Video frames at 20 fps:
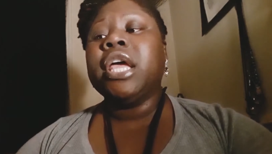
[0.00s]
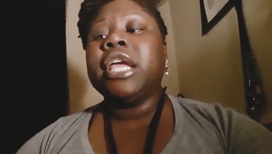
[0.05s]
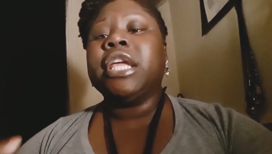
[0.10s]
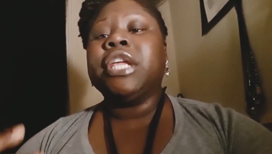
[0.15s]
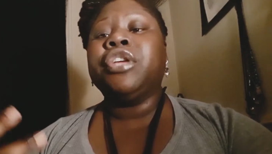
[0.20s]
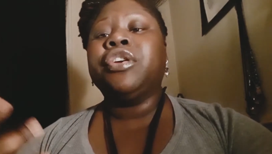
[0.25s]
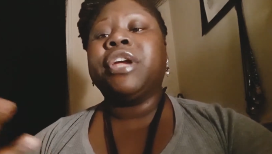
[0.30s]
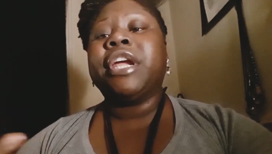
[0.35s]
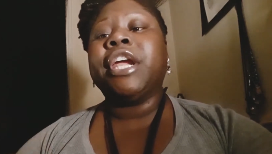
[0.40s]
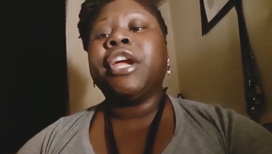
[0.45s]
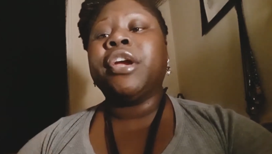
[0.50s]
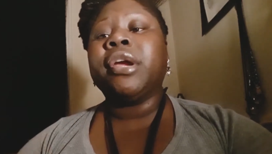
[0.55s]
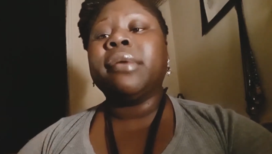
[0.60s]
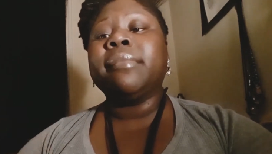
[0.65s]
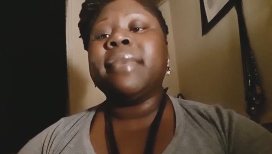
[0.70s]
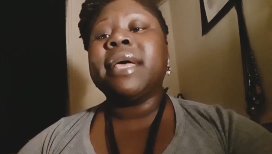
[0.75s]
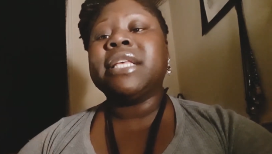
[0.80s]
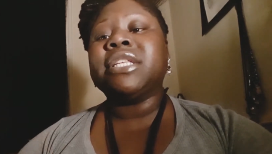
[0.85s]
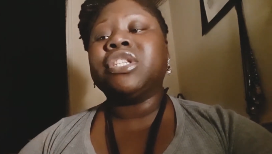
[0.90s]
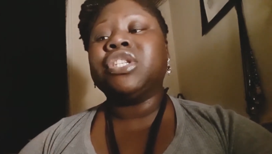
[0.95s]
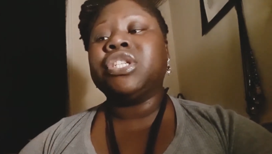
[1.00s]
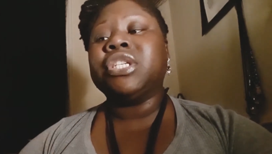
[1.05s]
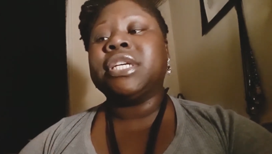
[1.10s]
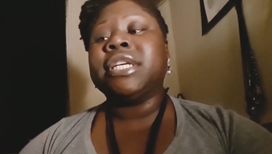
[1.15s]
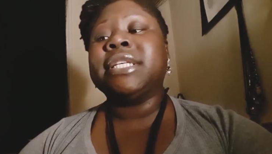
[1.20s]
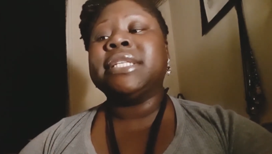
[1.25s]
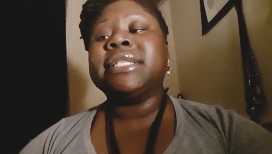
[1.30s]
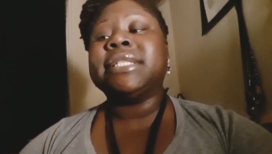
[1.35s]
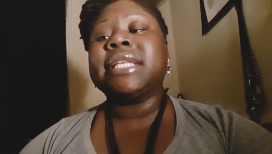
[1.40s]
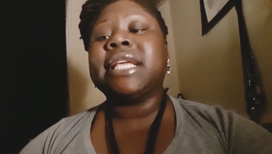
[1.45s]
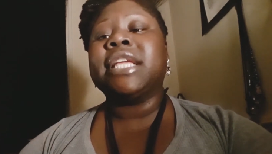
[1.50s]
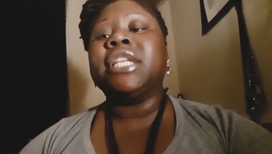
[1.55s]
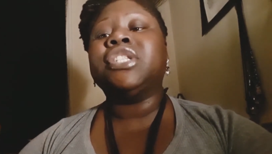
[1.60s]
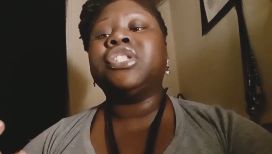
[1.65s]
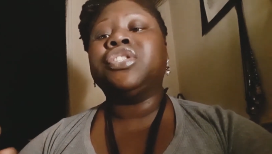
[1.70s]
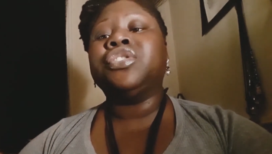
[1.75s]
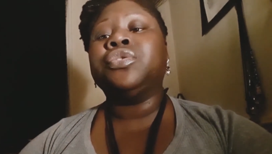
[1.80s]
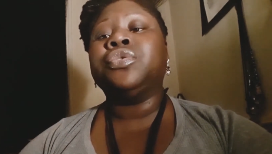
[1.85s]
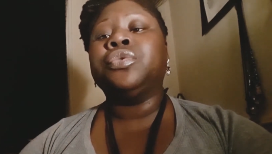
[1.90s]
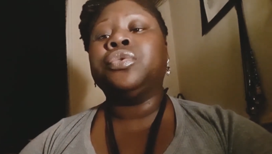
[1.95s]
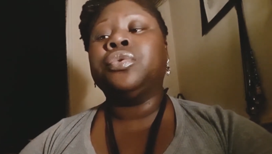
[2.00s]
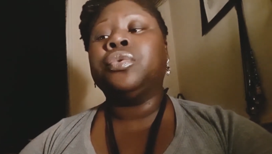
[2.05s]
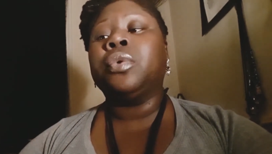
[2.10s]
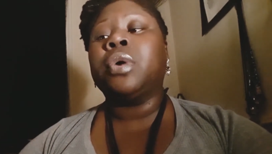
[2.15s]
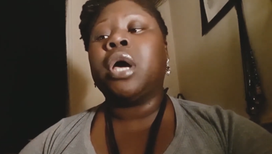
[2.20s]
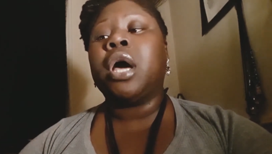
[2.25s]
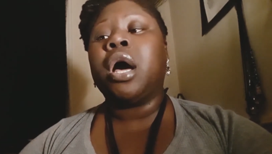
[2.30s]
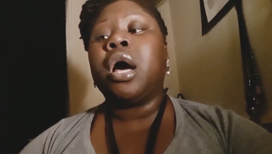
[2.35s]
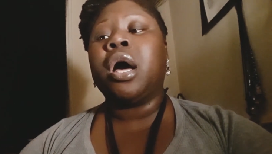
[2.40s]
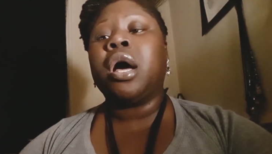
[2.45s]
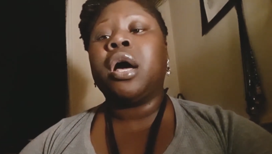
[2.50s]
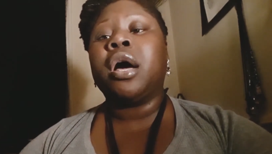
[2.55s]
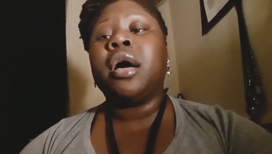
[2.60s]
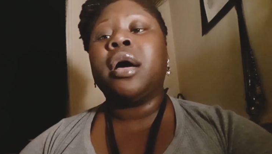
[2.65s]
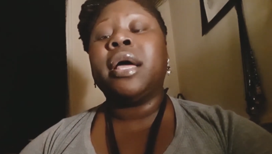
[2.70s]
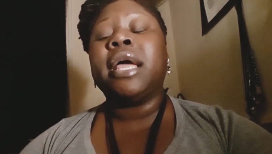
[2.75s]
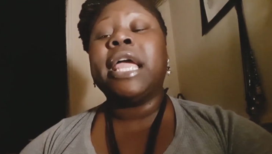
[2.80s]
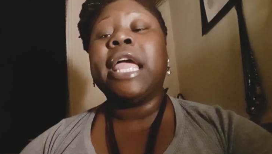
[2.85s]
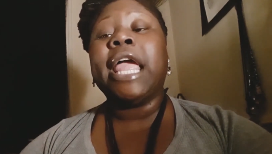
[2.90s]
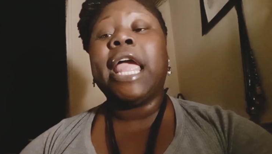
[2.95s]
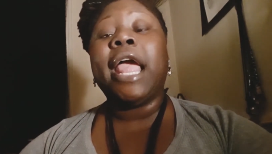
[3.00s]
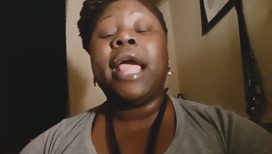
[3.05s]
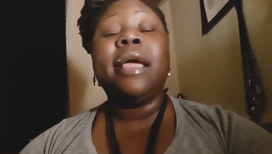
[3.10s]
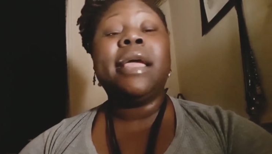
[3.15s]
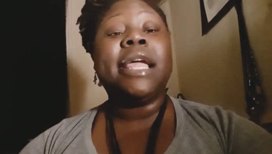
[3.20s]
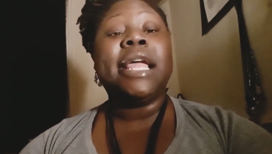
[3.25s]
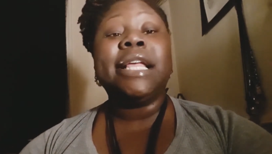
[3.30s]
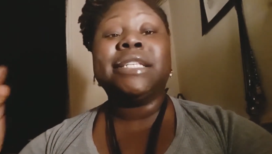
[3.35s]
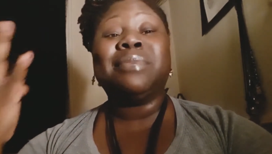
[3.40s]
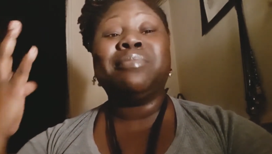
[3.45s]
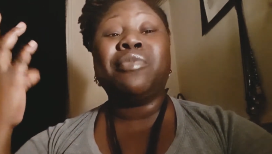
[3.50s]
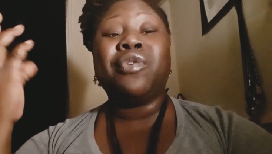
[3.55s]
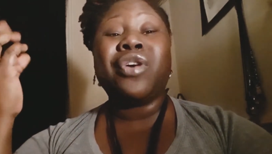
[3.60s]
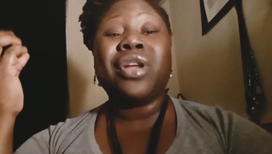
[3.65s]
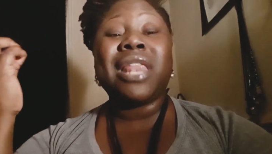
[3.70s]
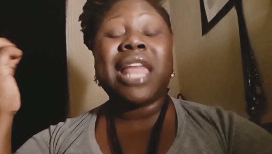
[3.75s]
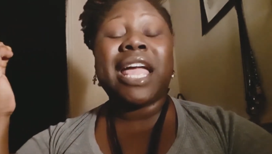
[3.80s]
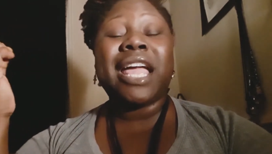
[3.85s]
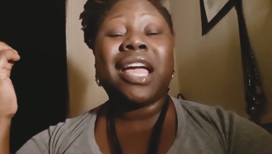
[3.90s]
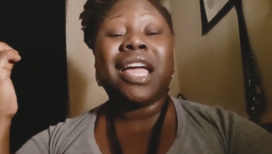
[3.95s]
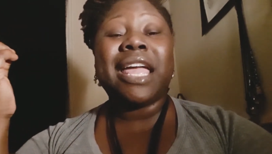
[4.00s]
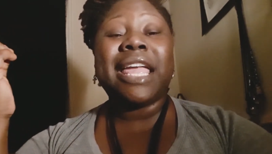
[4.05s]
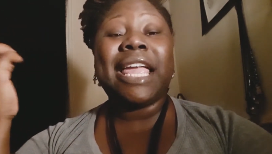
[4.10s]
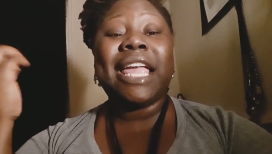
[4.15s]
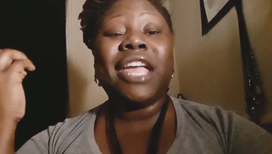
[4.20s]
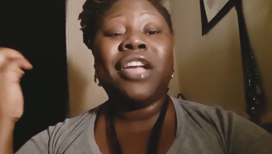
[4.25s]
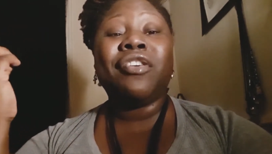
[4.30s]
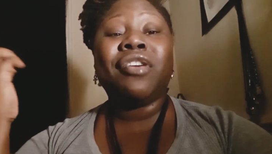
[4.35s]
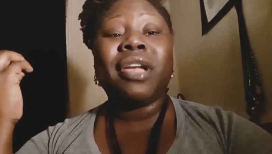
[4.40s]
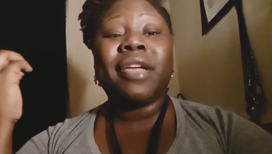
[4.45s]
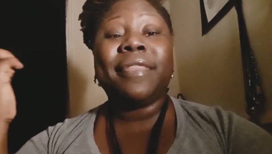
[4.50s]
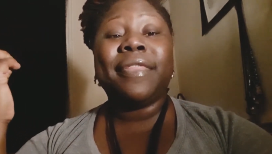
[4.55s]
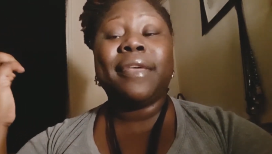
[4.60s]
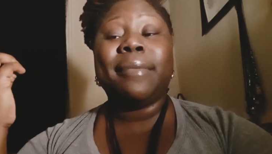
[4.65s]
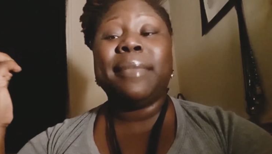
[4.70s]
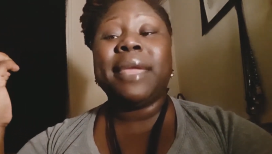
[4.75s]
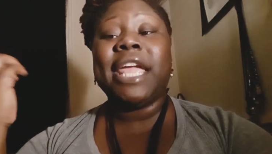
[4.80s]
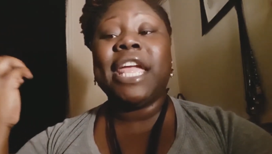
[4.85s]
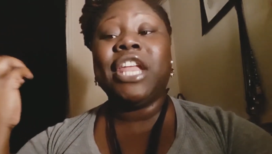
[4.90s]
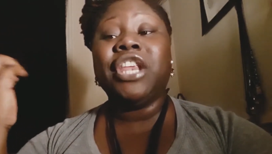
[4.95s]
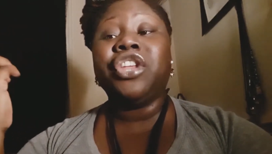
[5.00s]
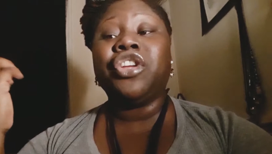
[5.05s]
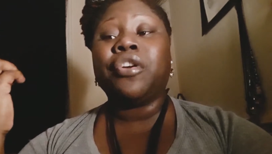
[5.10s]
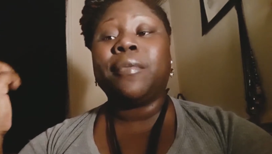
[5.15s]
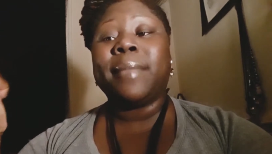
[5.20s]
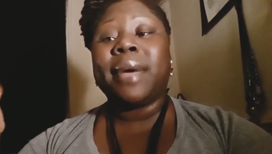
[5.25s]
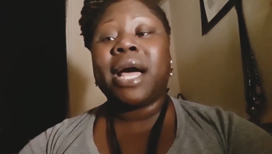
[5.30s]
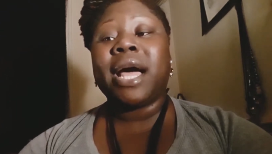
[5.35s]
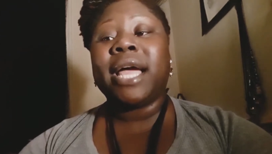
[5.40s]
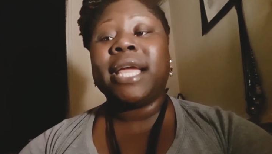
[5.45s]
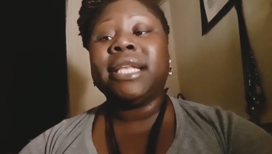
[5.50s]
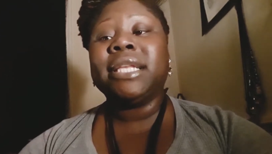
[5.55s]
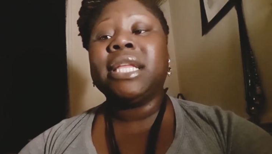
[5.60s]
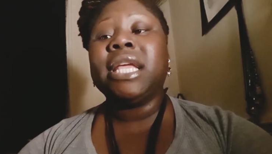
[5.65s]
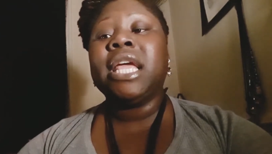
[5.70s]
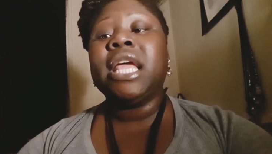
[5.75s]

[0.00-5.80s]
You're hearing messages into, it's more like hearing them in your mind,